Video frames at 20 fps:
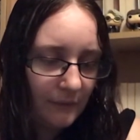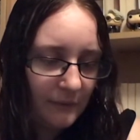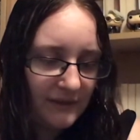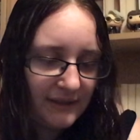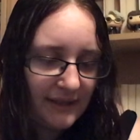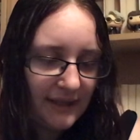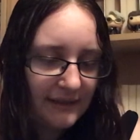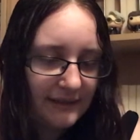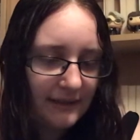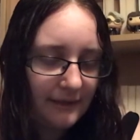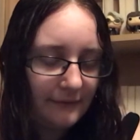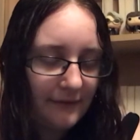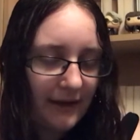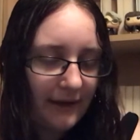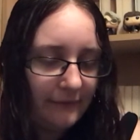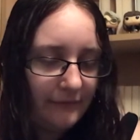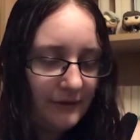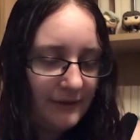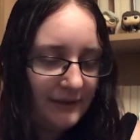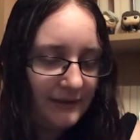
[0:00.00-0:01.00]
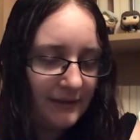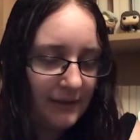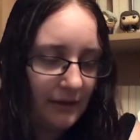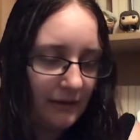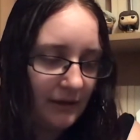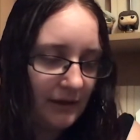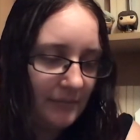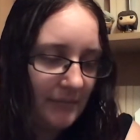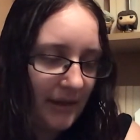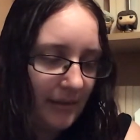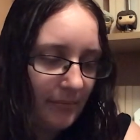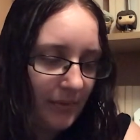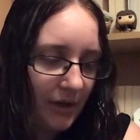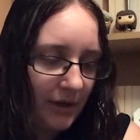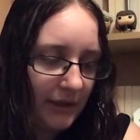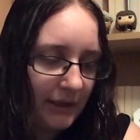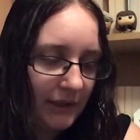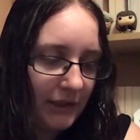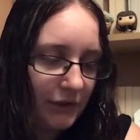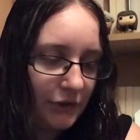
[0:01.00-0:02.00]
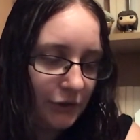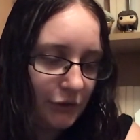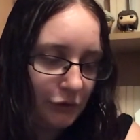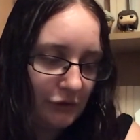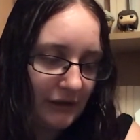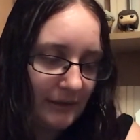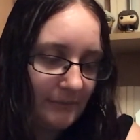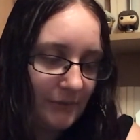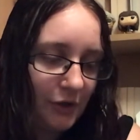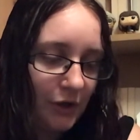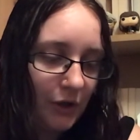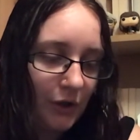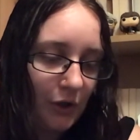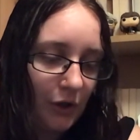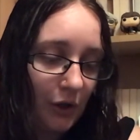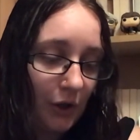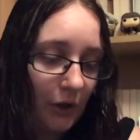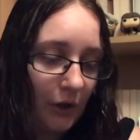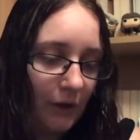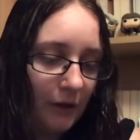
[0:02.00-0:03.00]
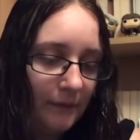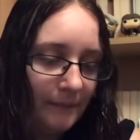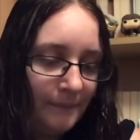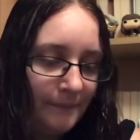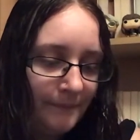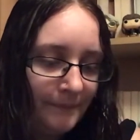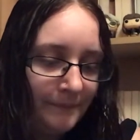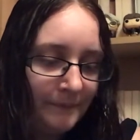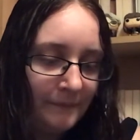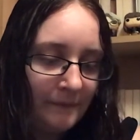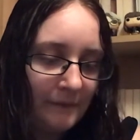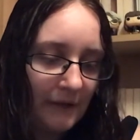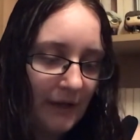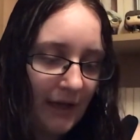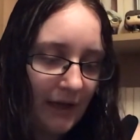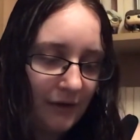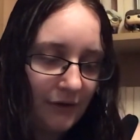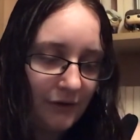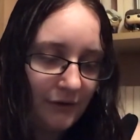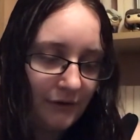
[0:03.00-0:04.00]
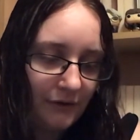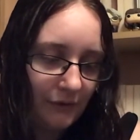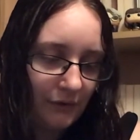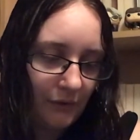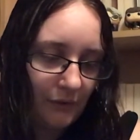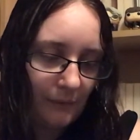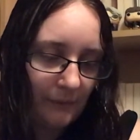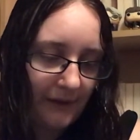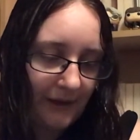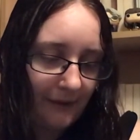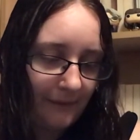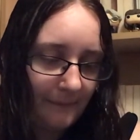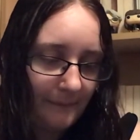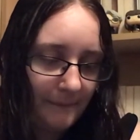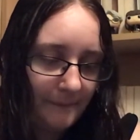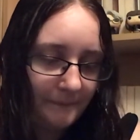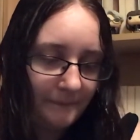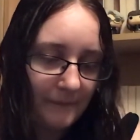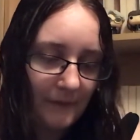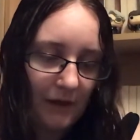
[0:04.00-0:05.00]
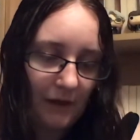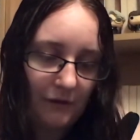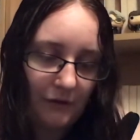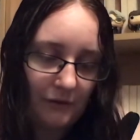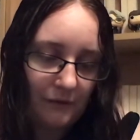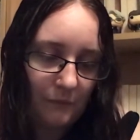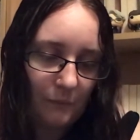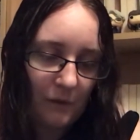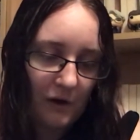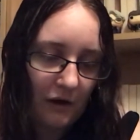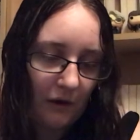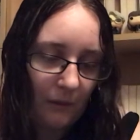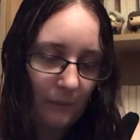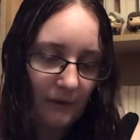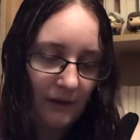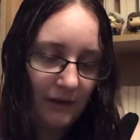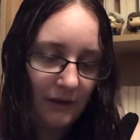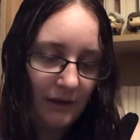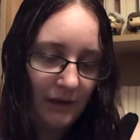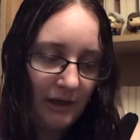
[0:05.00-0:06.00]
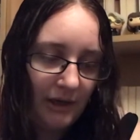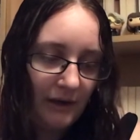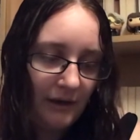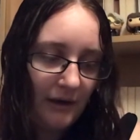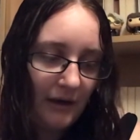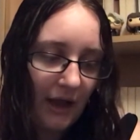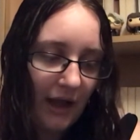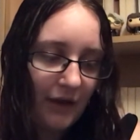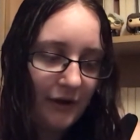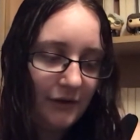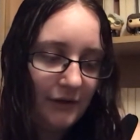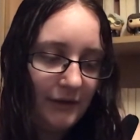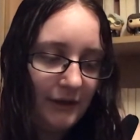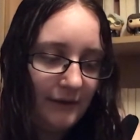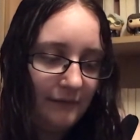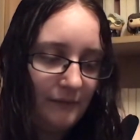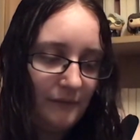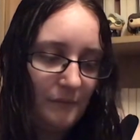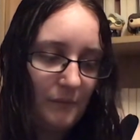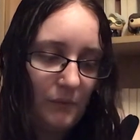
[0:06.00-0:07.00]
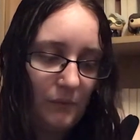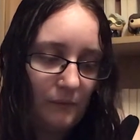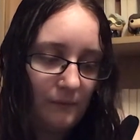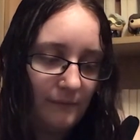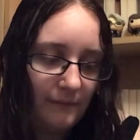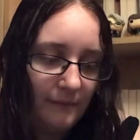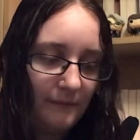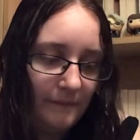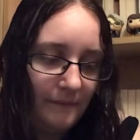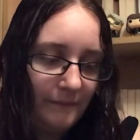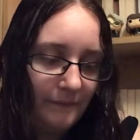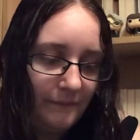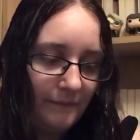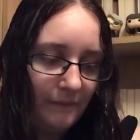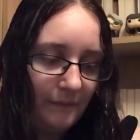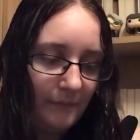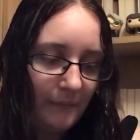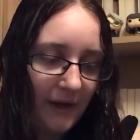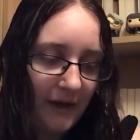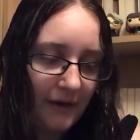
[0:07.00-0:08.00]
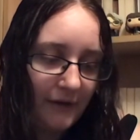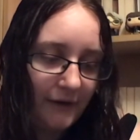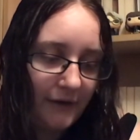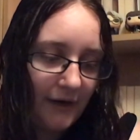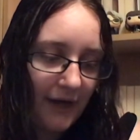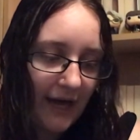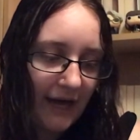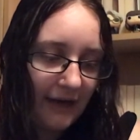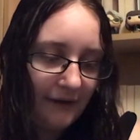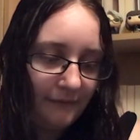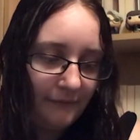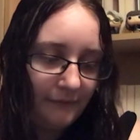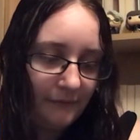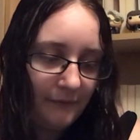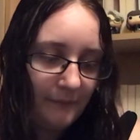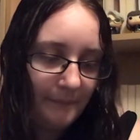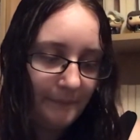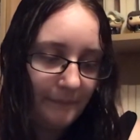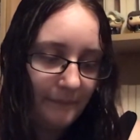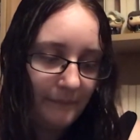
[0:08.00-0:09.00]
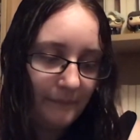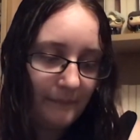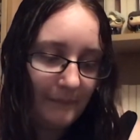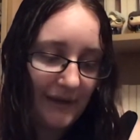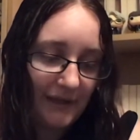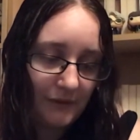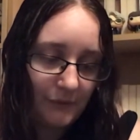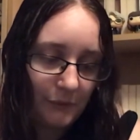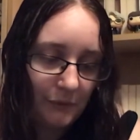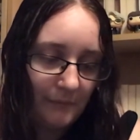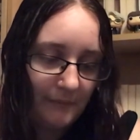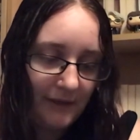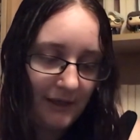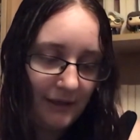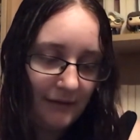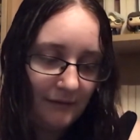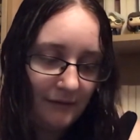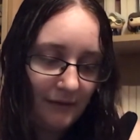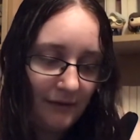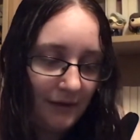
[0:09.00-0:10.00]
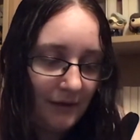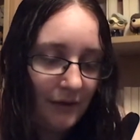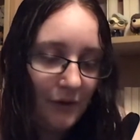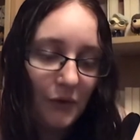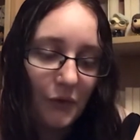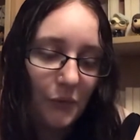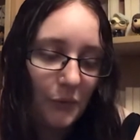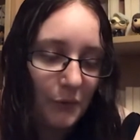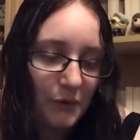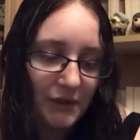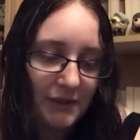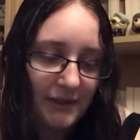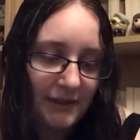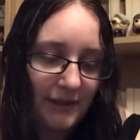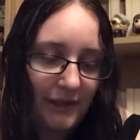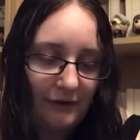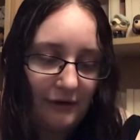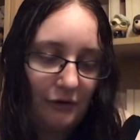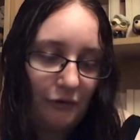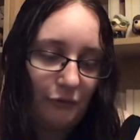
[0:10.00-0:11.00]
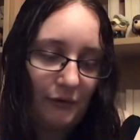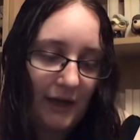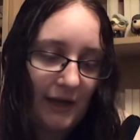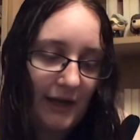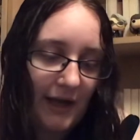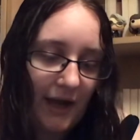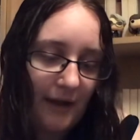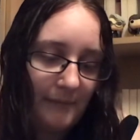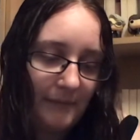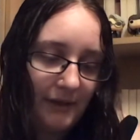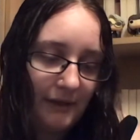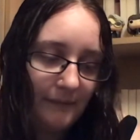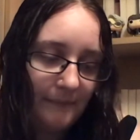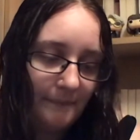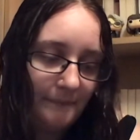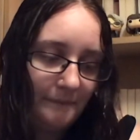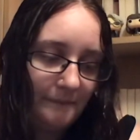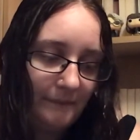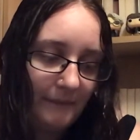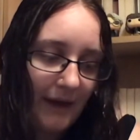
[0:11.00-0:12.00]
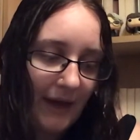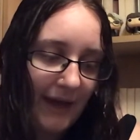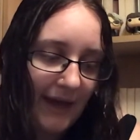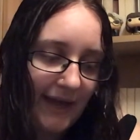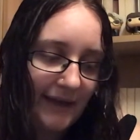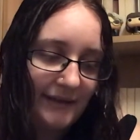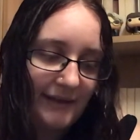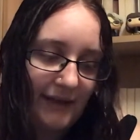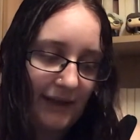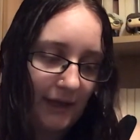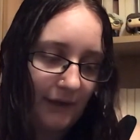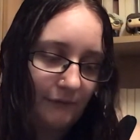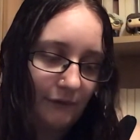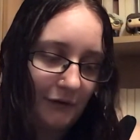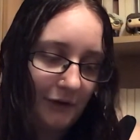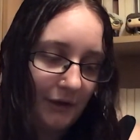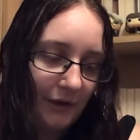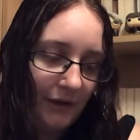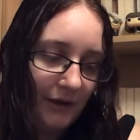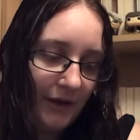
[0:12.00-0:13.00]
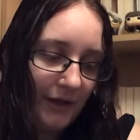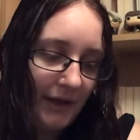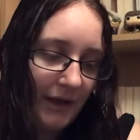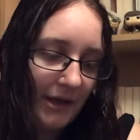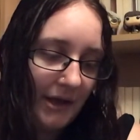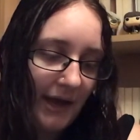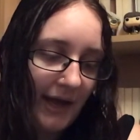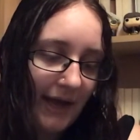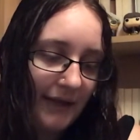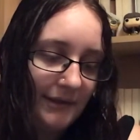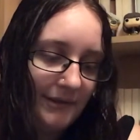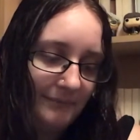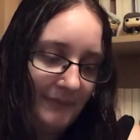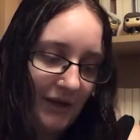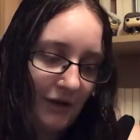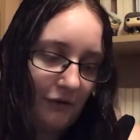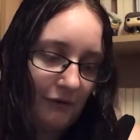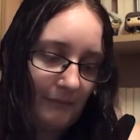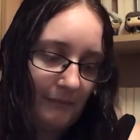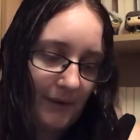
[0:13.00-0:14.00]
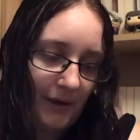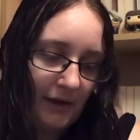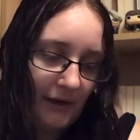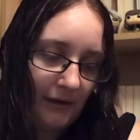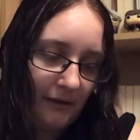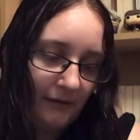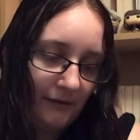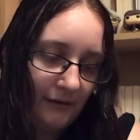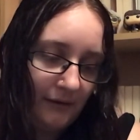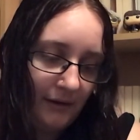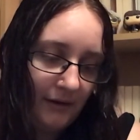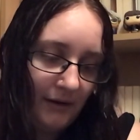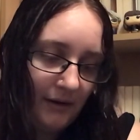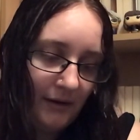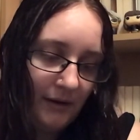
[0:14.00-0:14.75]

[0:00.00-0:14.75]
It was as if every cell in my body screamed, her. I couldn't look away. I couldn't walk away. I couldn't even move. My other half, my soulmate, was staring right at me. I had to have her. I had to make her mine.